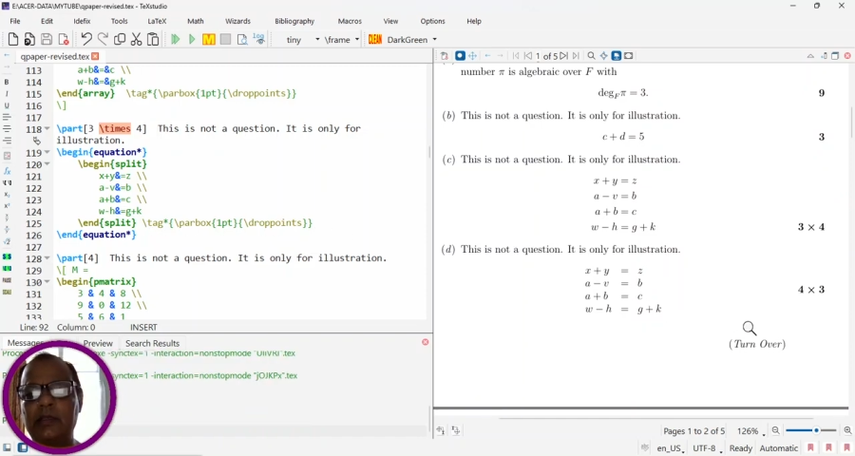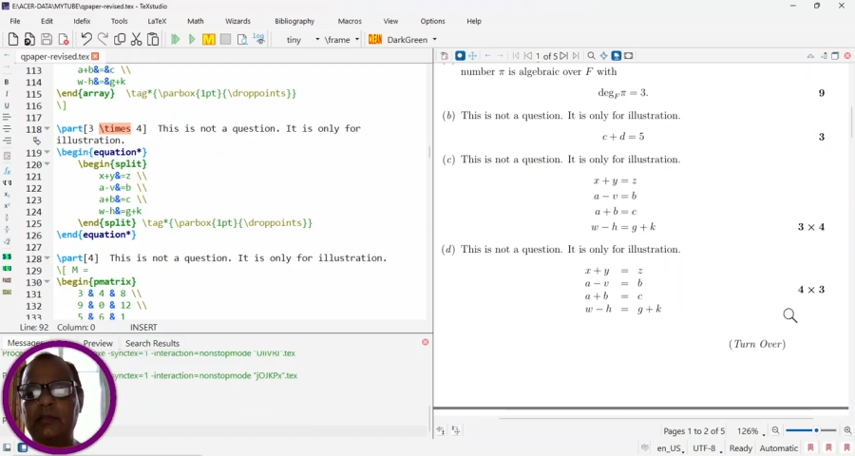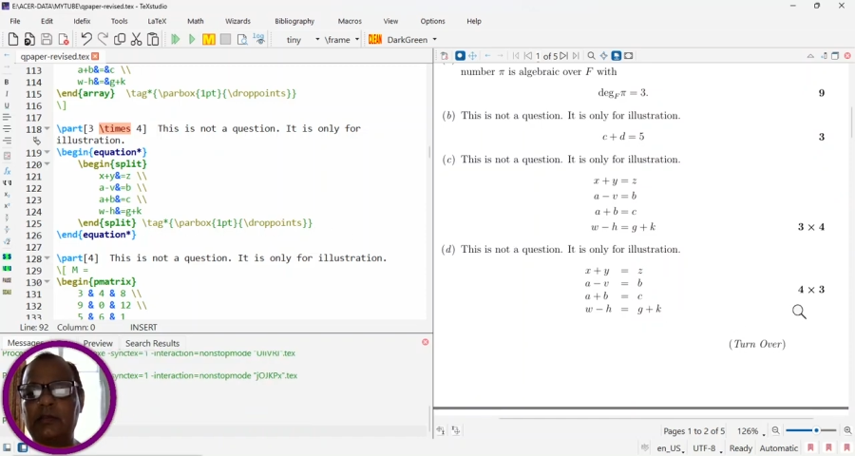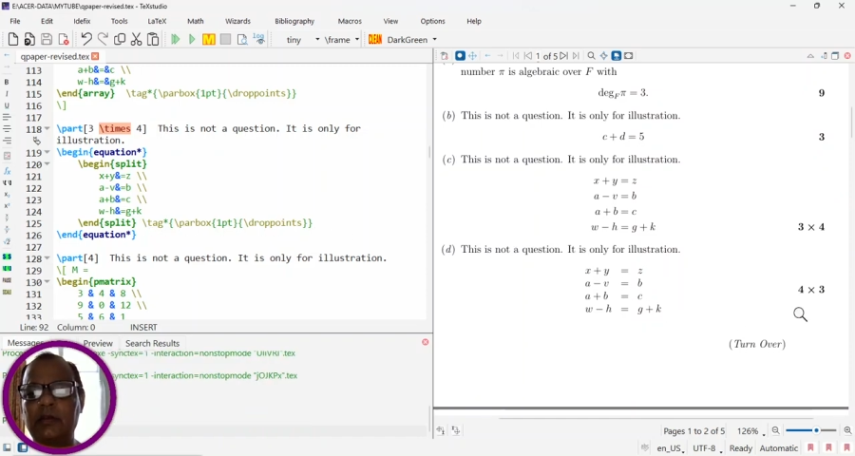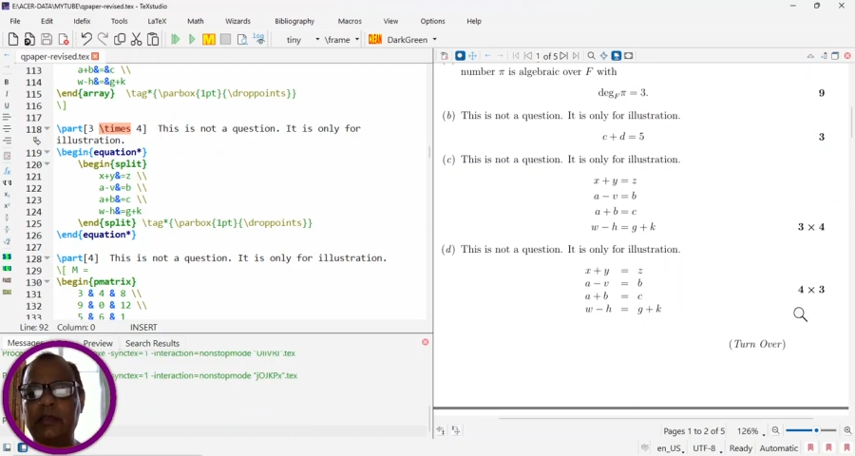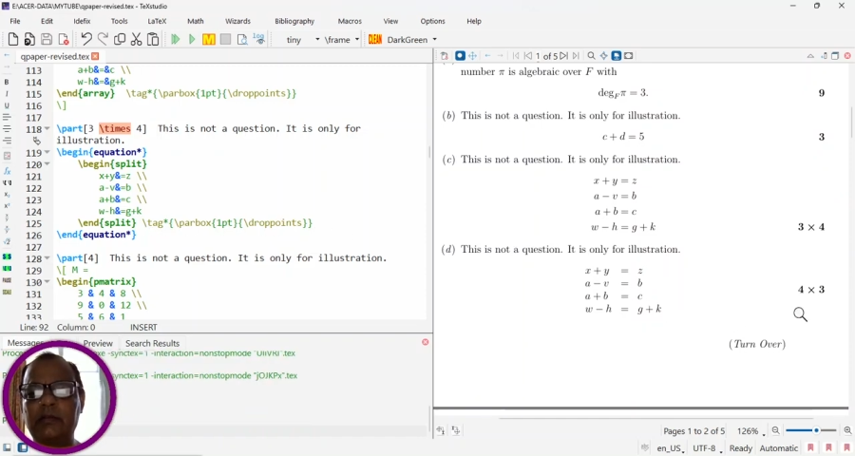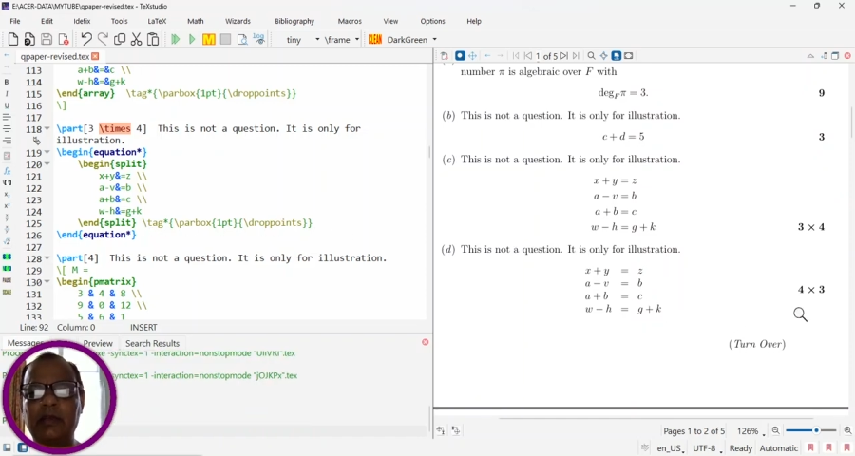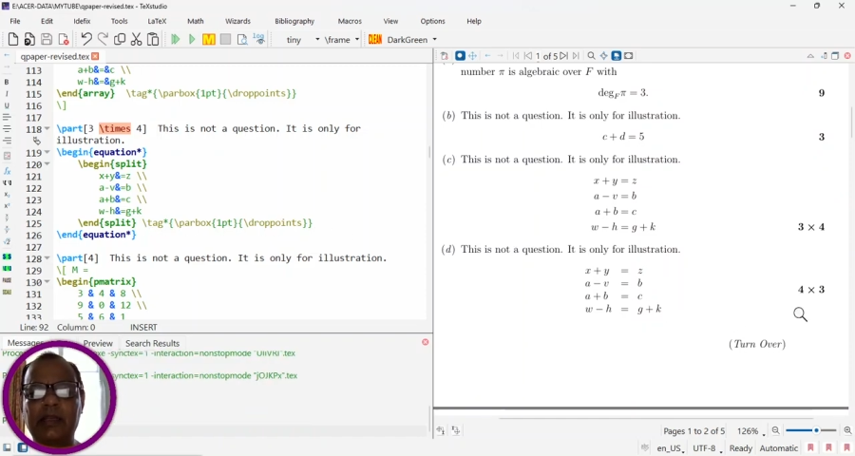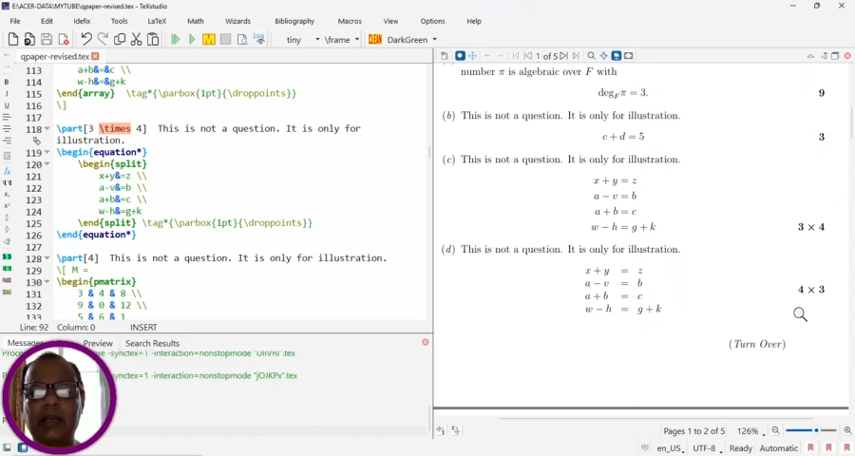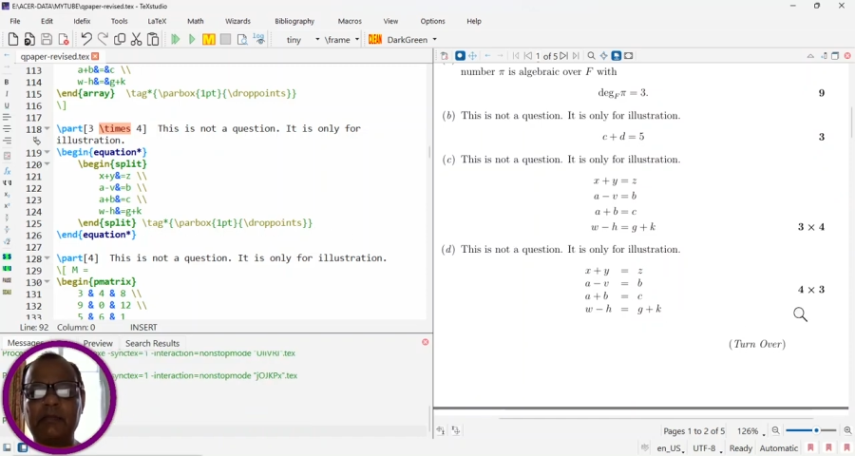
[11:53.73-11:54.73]
So it
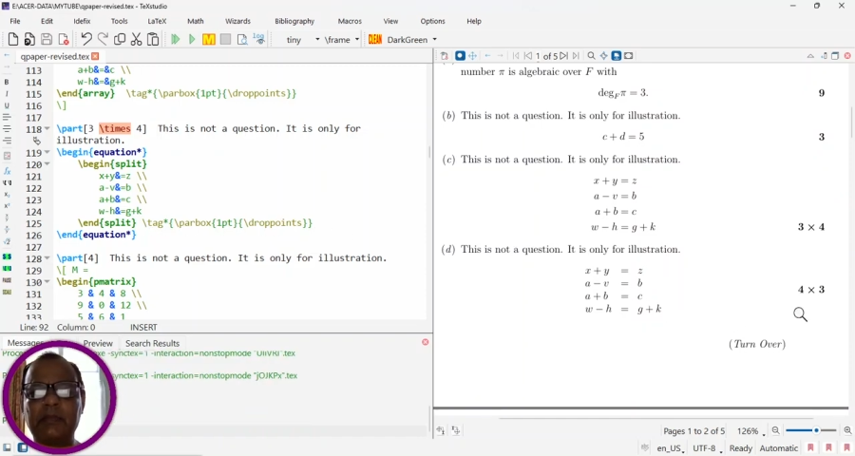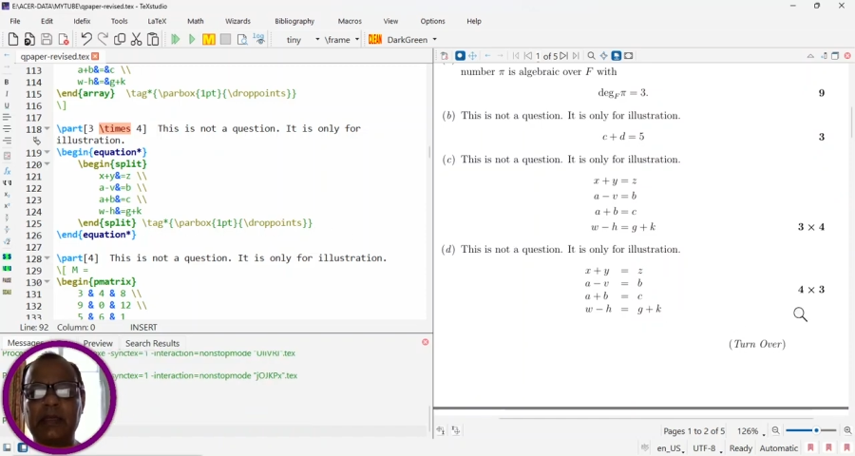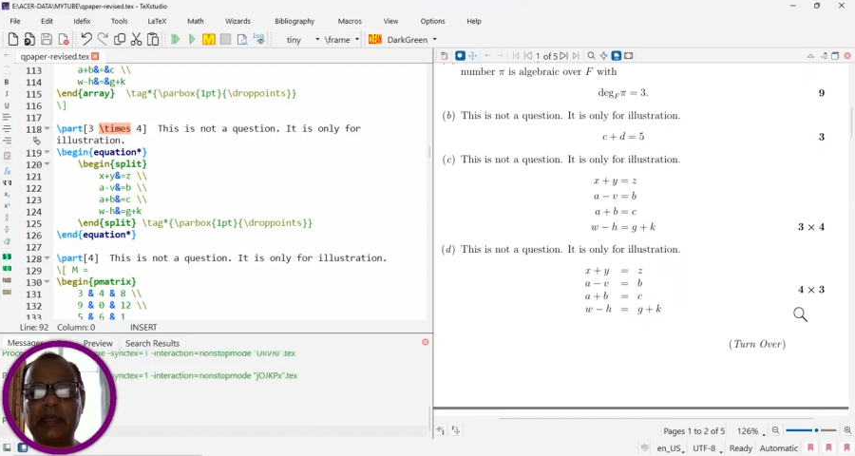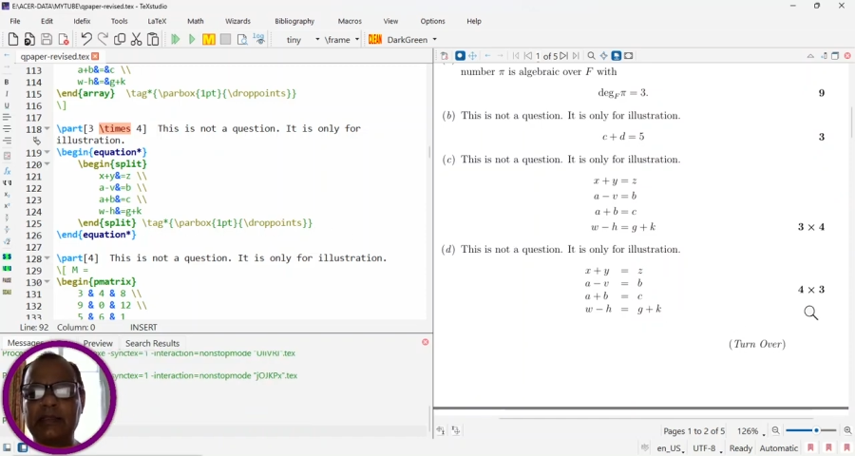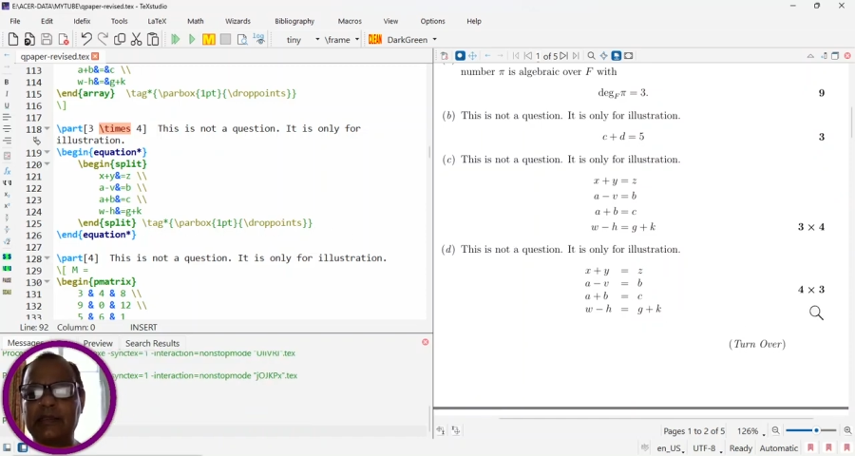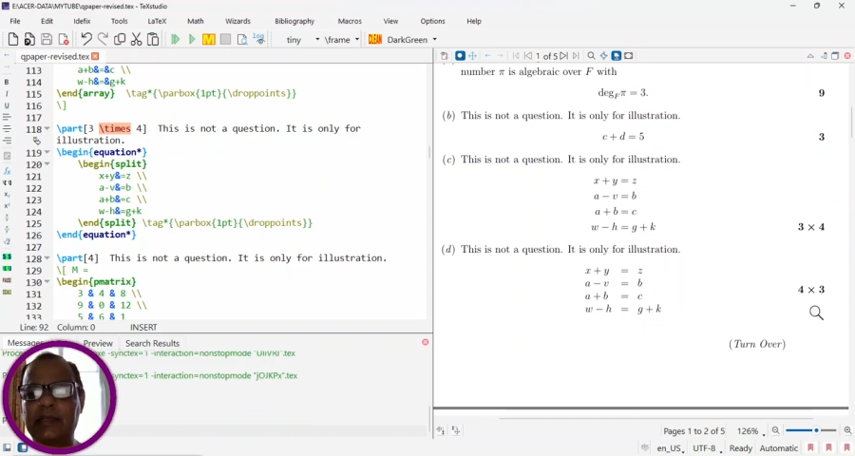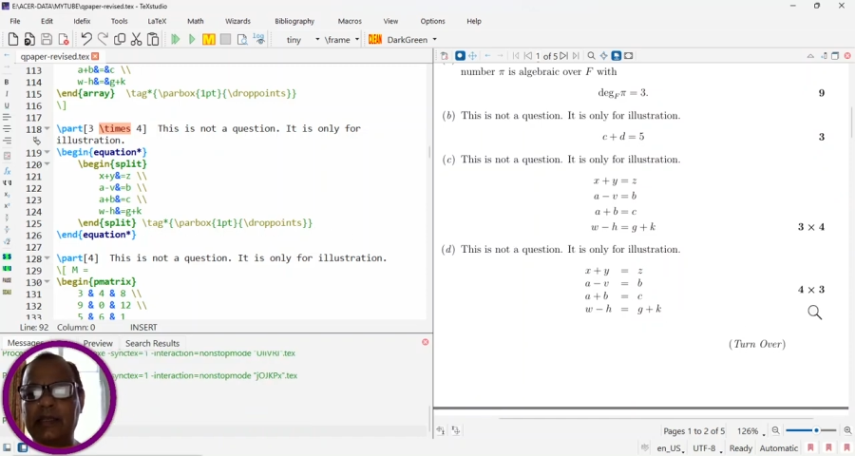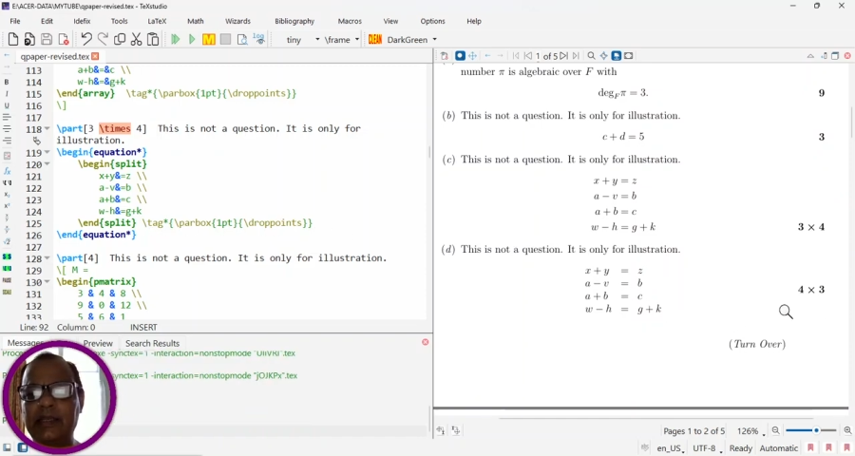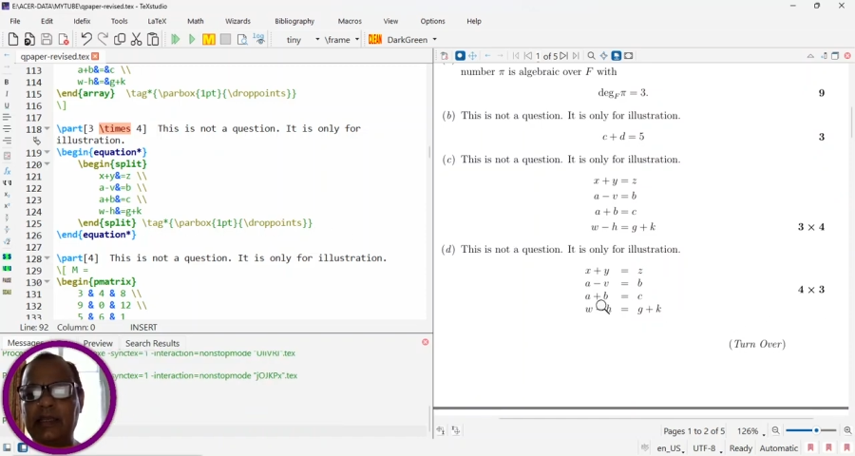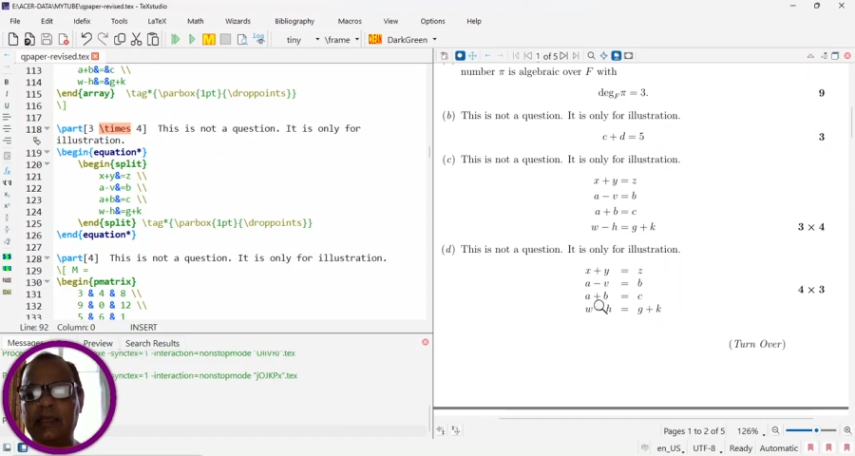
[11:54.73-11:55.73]
will come
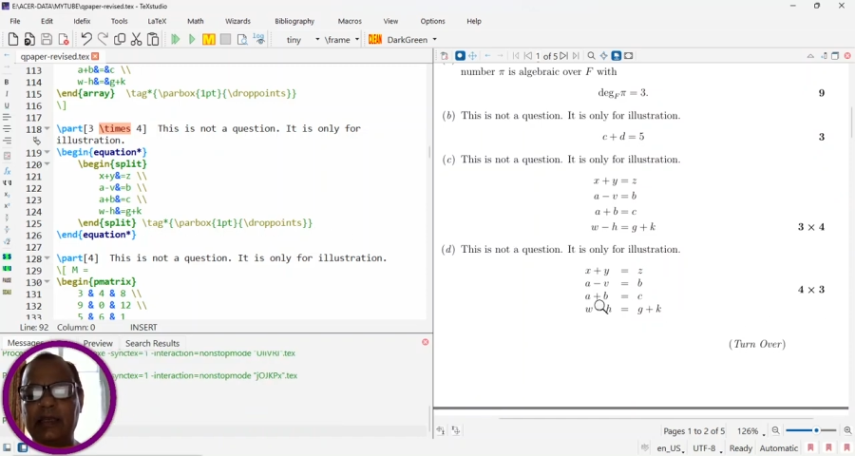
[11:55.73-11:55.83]
exactly.